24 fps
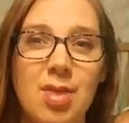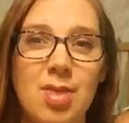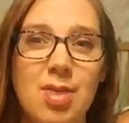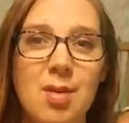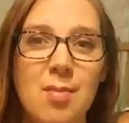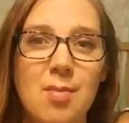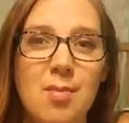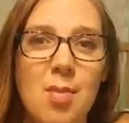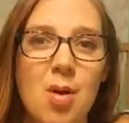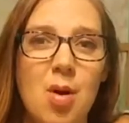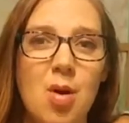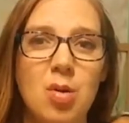
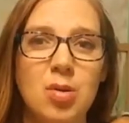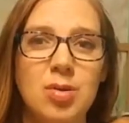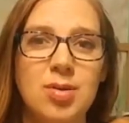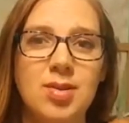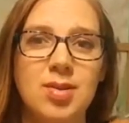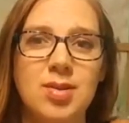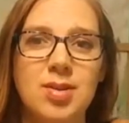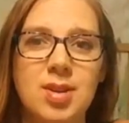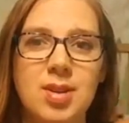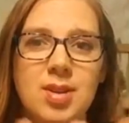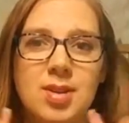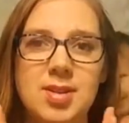the
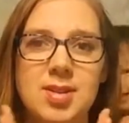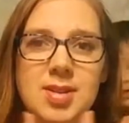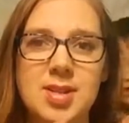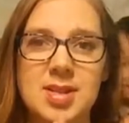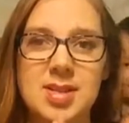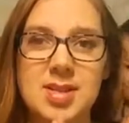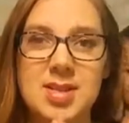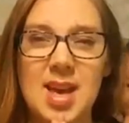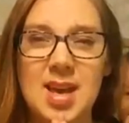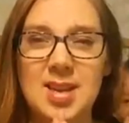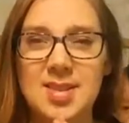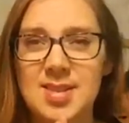most
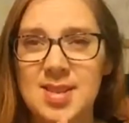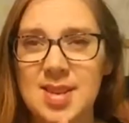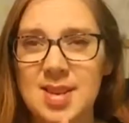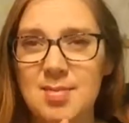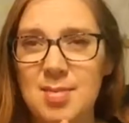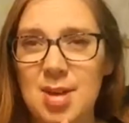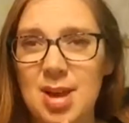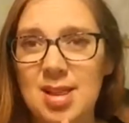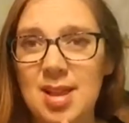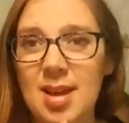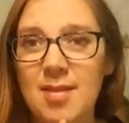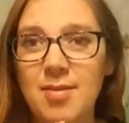success
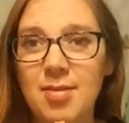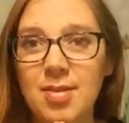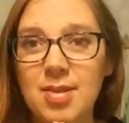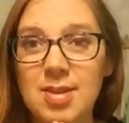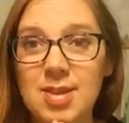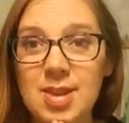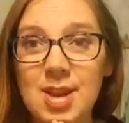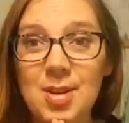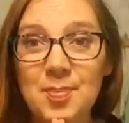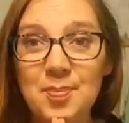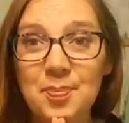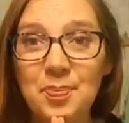in my life.
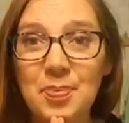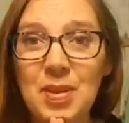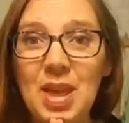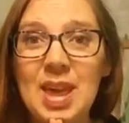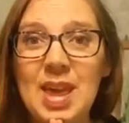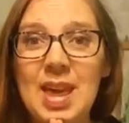So